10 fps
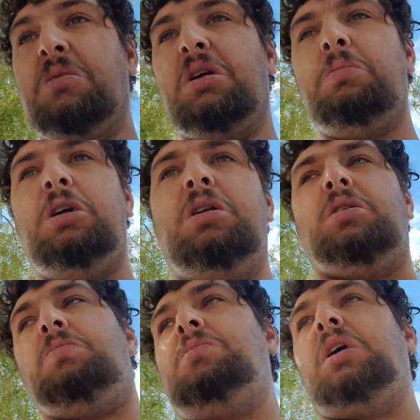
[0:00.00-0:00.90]
I mean
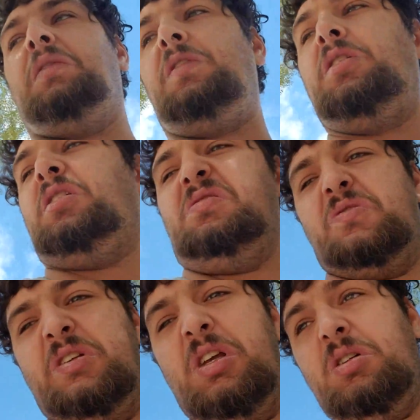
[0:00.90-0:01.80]
it. After this
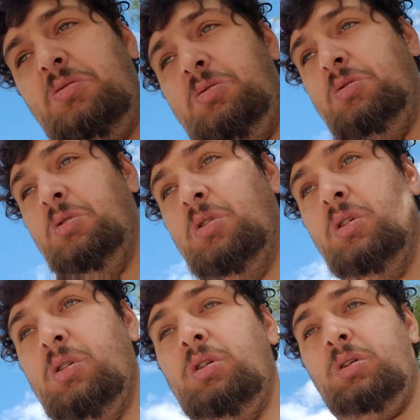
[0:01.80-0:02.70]
video,
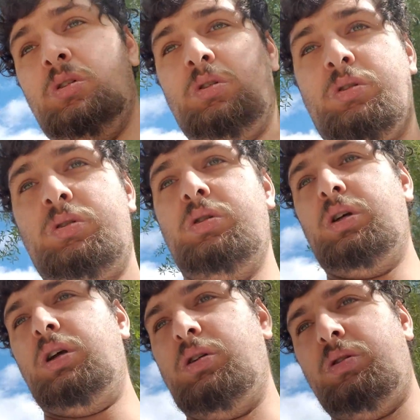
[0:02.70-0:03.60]

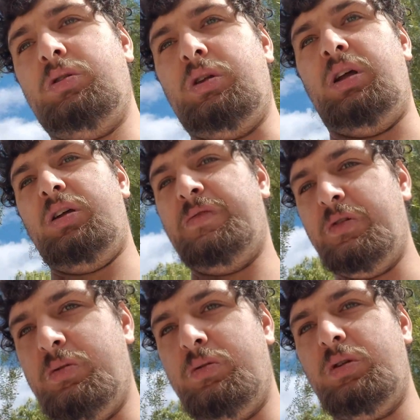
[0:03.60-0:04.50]
I don't like if
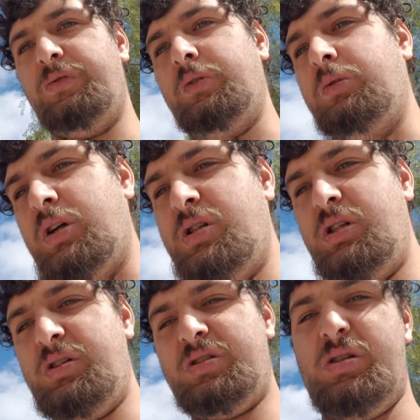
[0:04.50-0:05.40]
you're watching
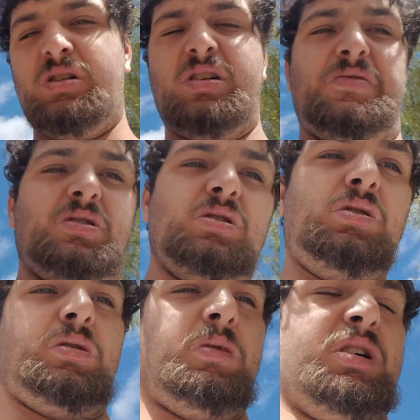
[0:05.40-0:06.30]
this in the
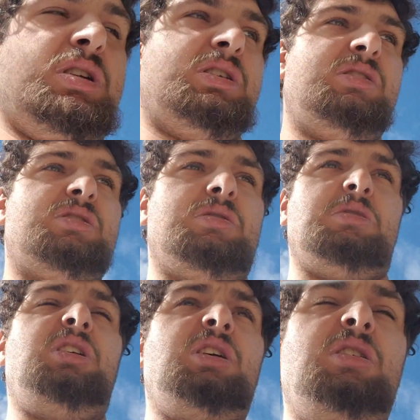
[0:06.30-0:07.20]
afternoon or watching this on the
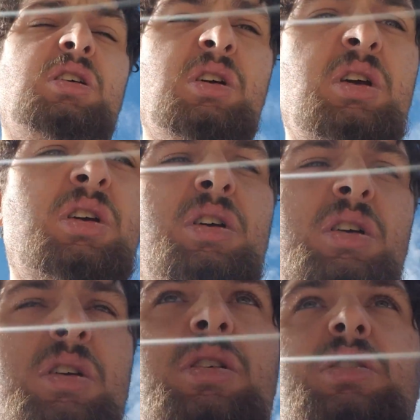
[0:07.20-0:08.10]
weekend,
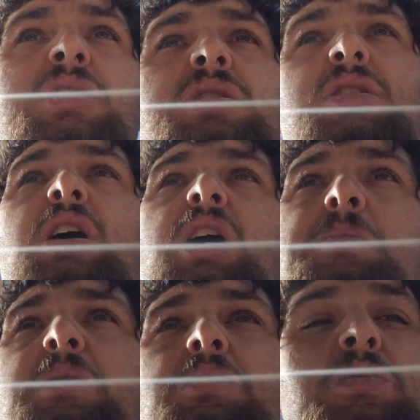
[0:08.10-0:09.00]
stop
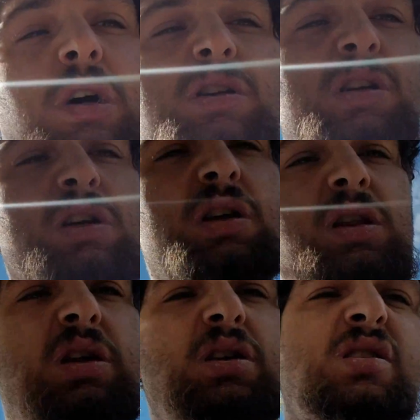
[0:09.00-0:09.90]
watching
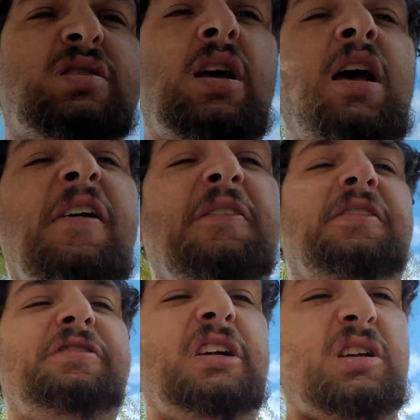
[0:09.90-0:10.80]
this
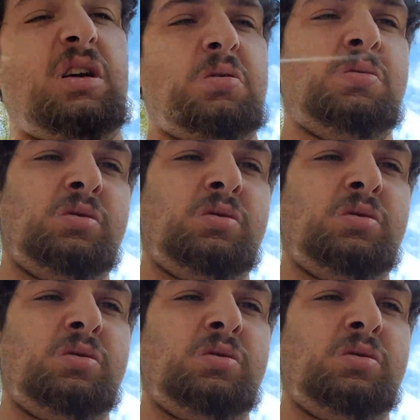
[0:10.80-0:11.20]
video.